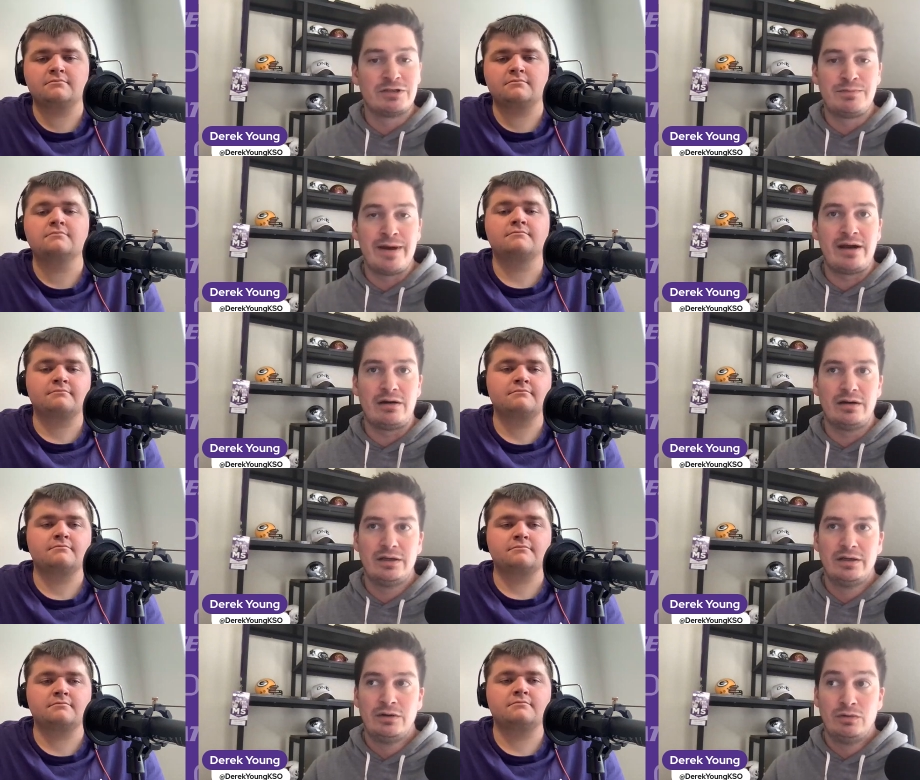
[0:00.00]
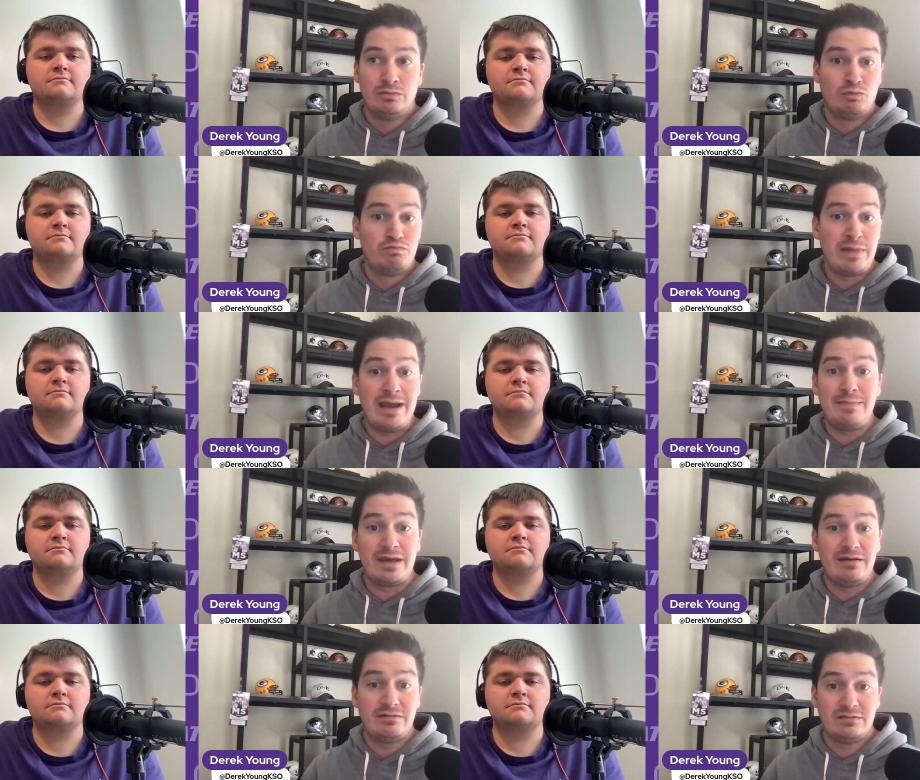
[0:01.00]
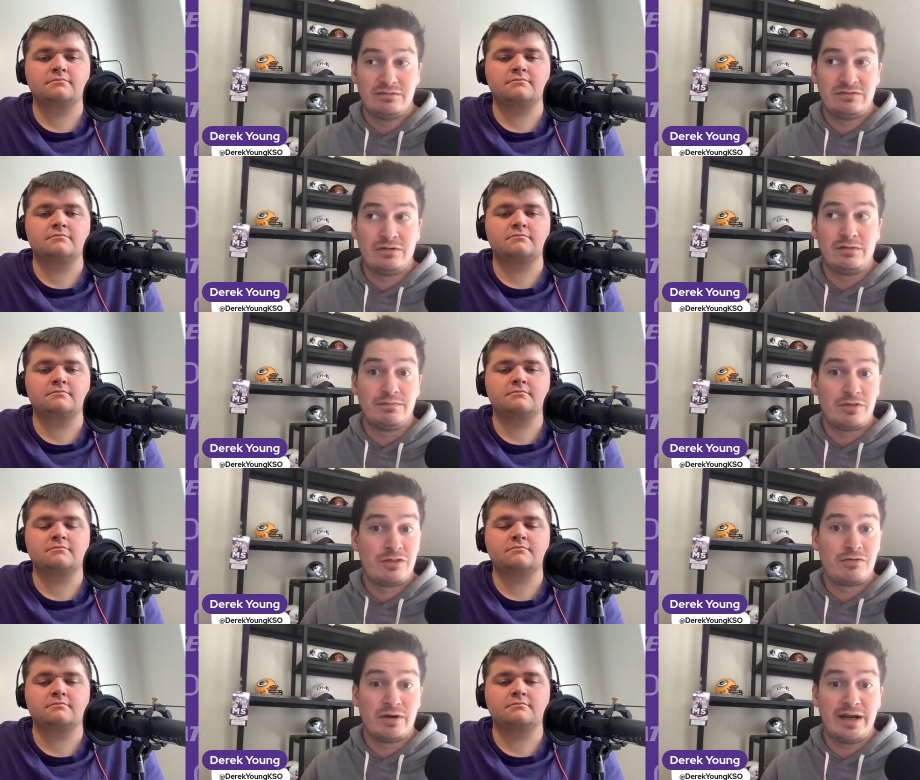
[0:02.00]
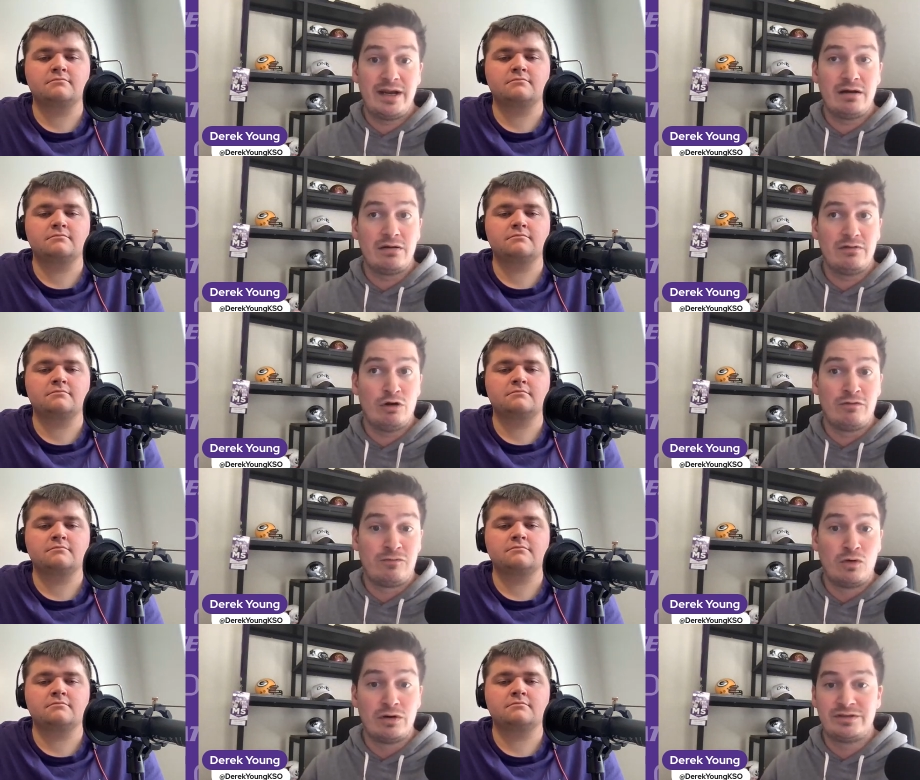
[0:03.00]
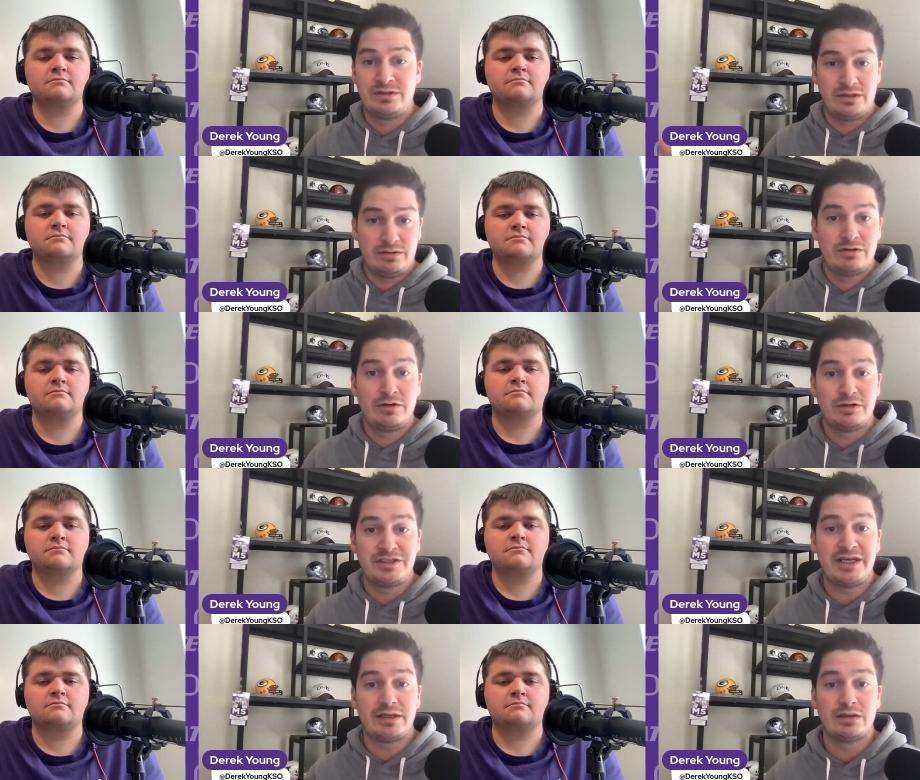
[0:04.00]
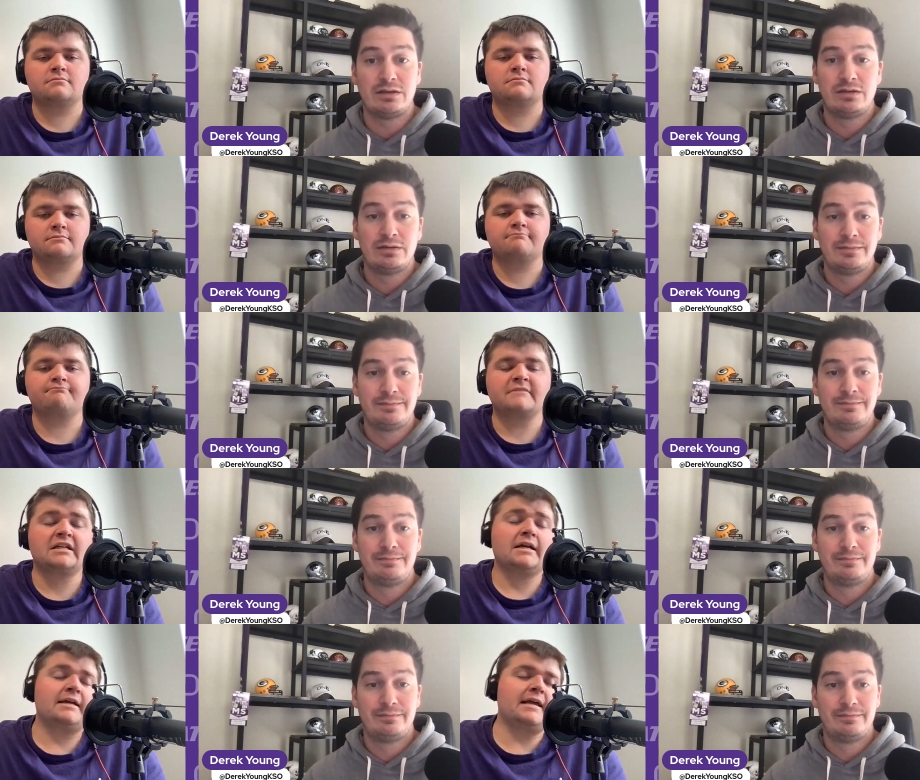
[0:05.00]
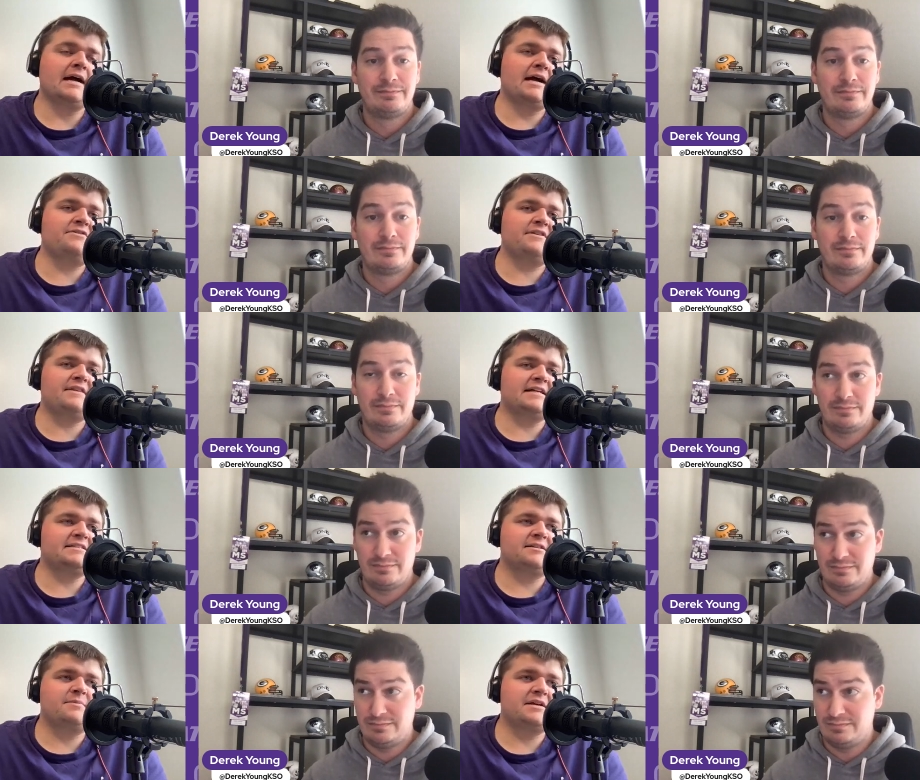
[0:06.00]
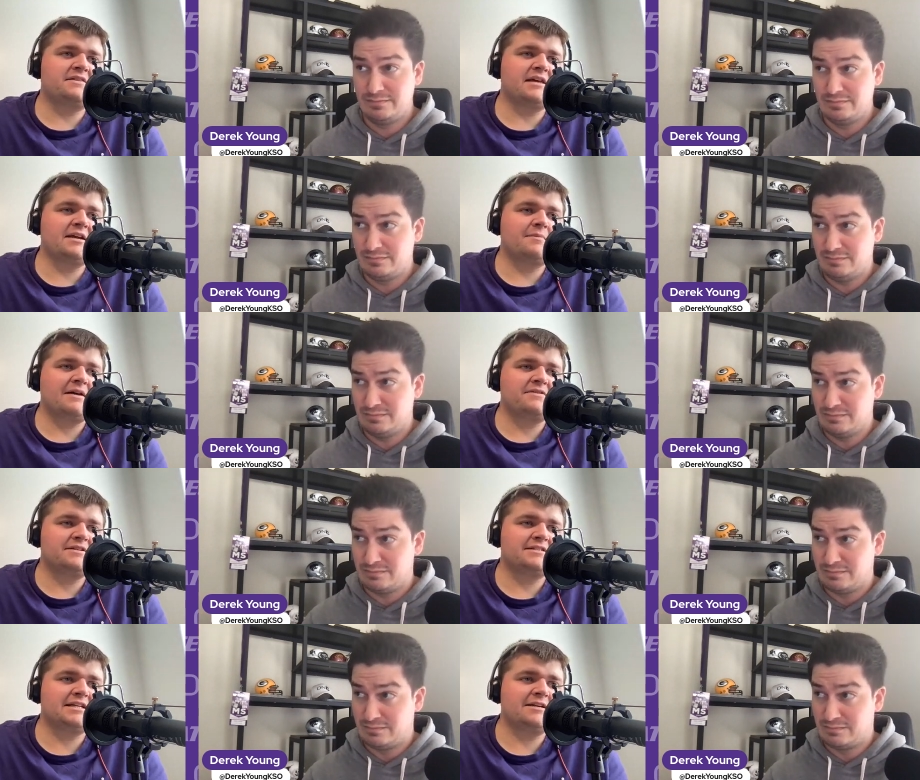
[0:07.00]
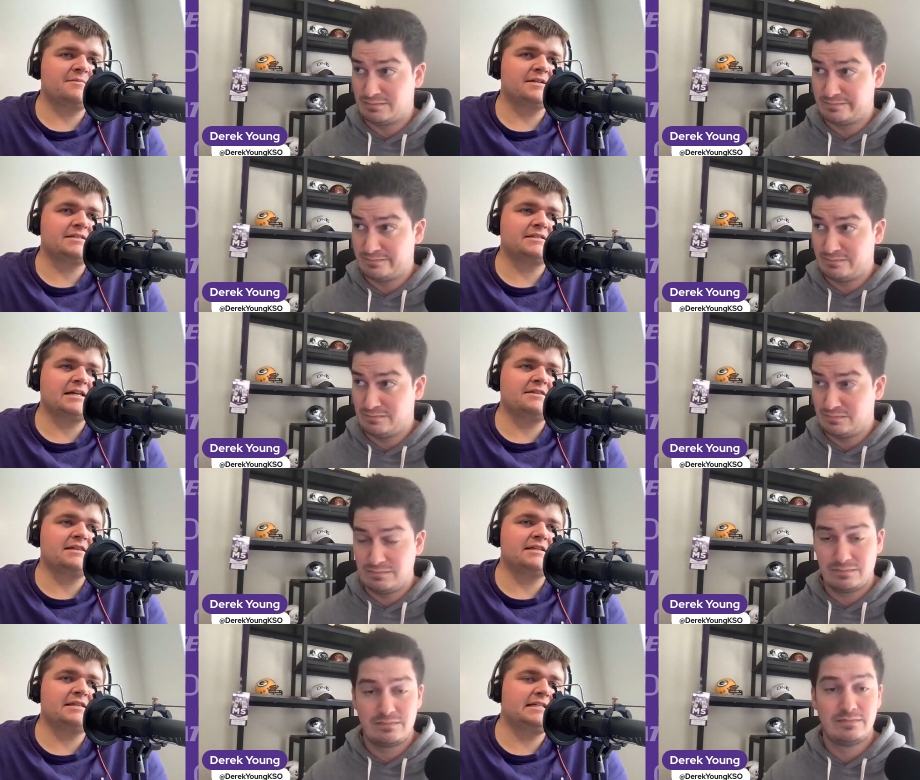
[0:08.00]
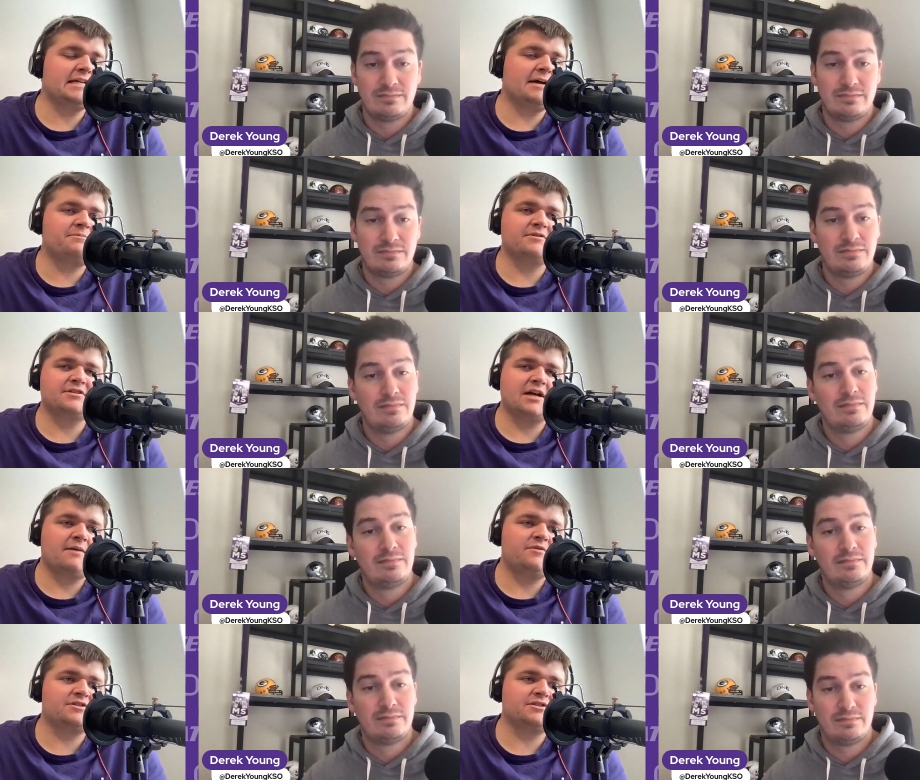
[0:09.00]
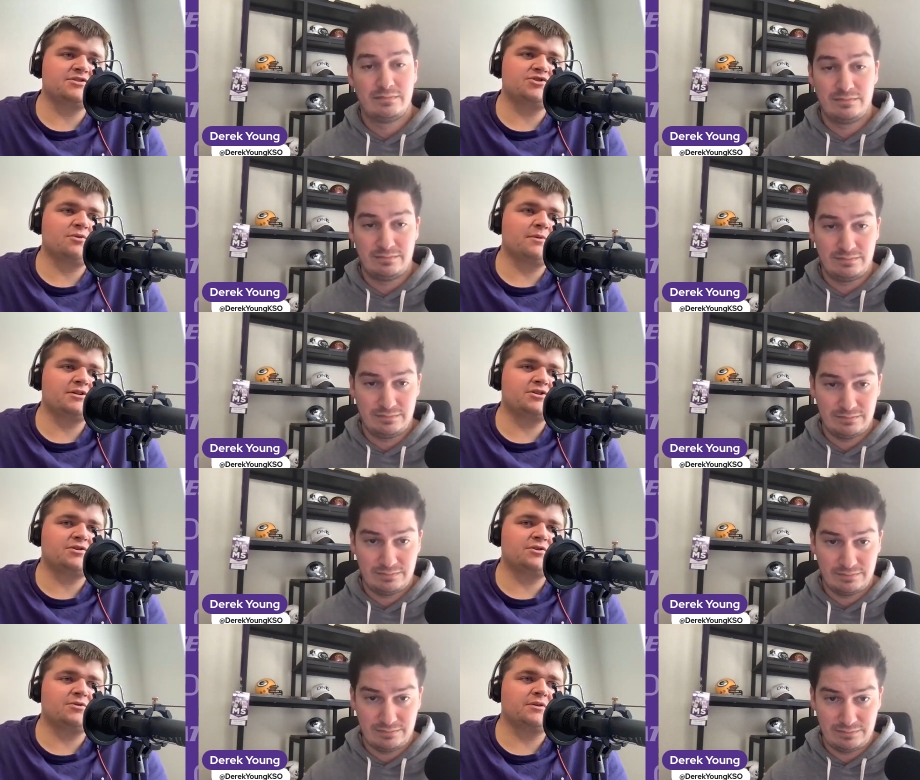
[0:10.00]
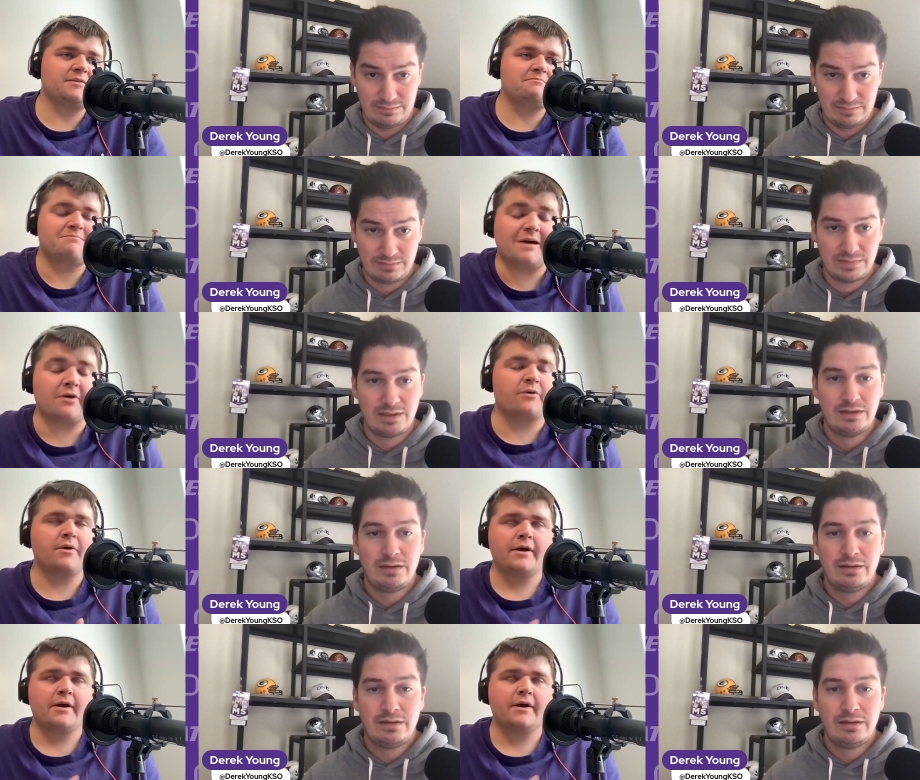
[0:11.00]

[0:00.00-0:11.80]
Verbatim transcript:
Speaker 1: much better, maybe from three or, or four to 13.
Speaker 2: Yeah, I think that's the big thing about this team is that the, the depth is obviously so much clearly better